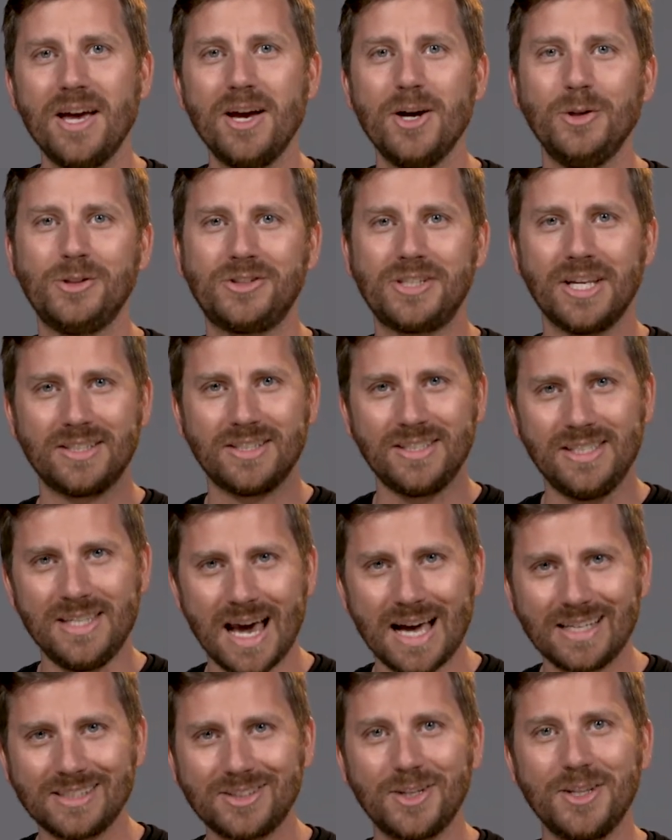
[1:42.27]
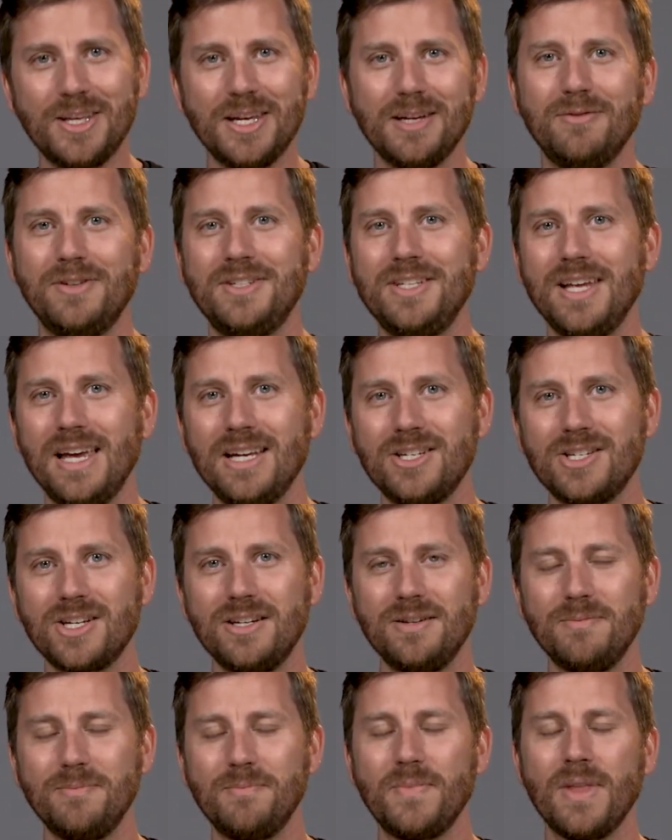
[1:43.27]
who says yes to the
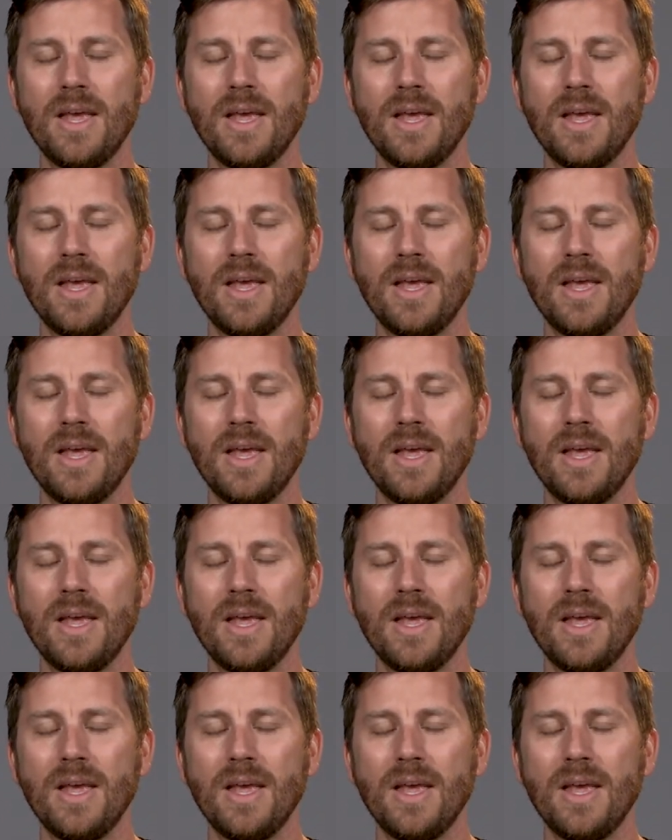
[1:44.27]
invitation?